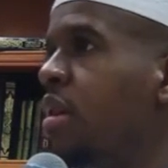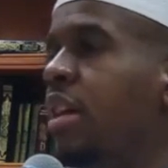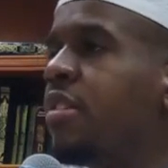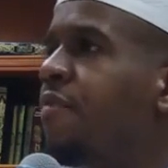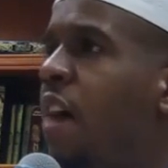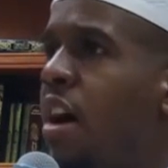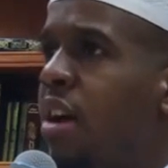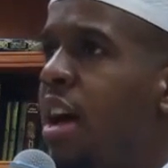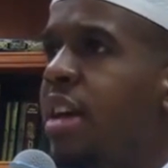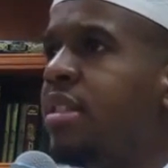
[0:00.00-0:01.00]
It's a fire
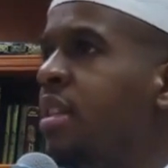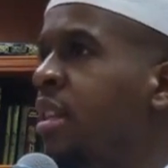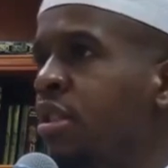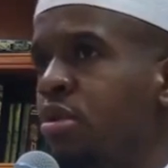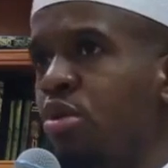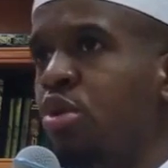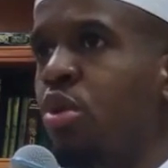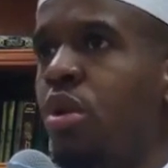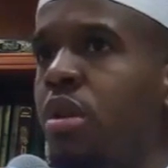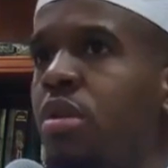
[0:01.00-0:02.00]
hazard, and this goes
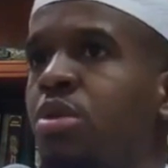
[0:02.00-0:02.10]
on.